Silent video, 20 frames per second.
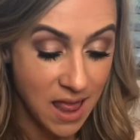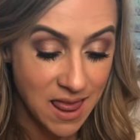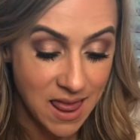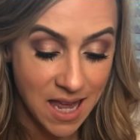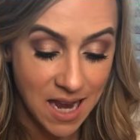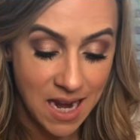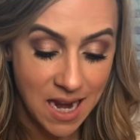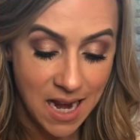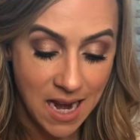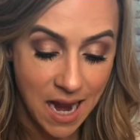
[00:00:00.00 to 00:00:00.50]

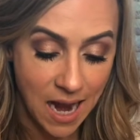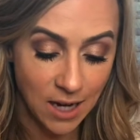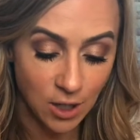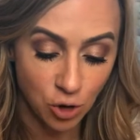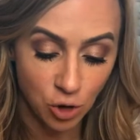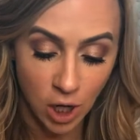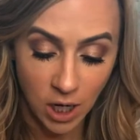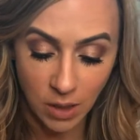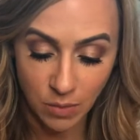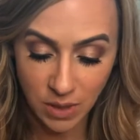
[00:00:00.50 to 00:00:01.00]
The
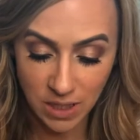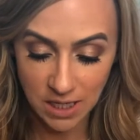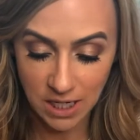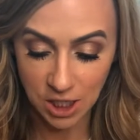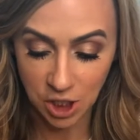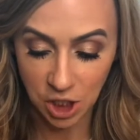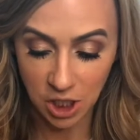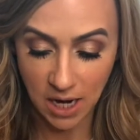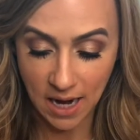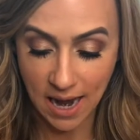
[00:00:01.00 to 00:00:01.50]
next
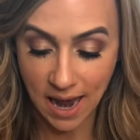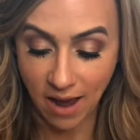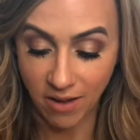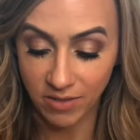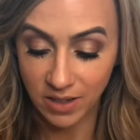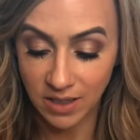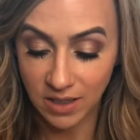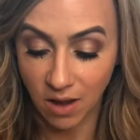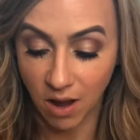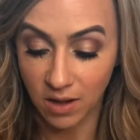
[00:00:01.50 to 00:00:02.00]
recommendation I have
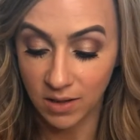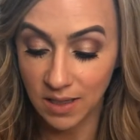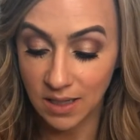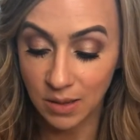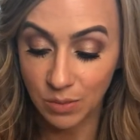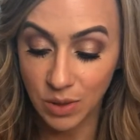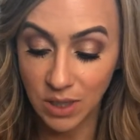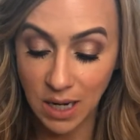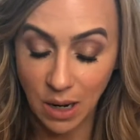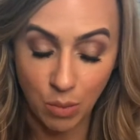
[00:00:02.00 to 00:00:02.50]
is on
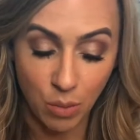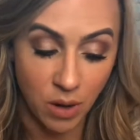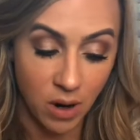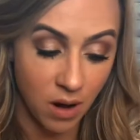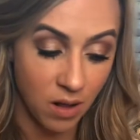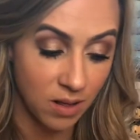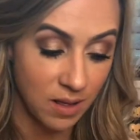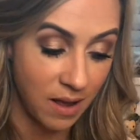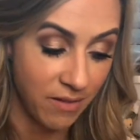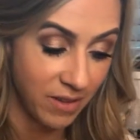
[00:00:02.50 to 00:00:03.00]
September
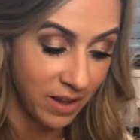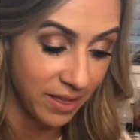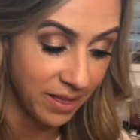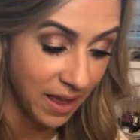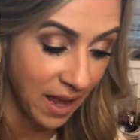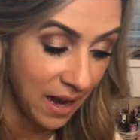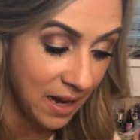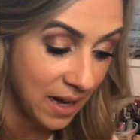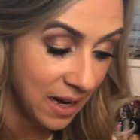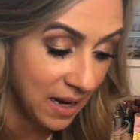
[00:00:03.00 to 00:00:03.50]

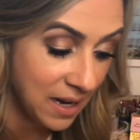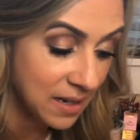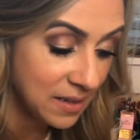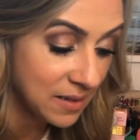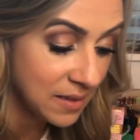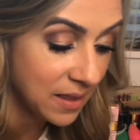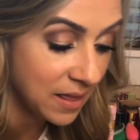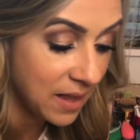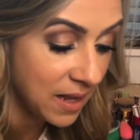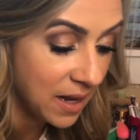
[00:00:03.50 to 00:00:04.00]
11th, and it
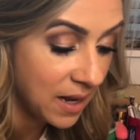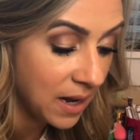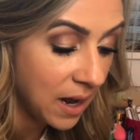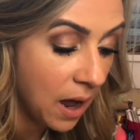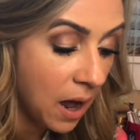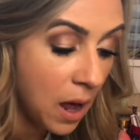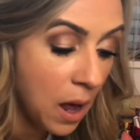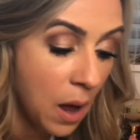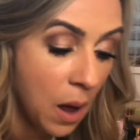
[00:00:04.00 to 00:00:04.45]
is the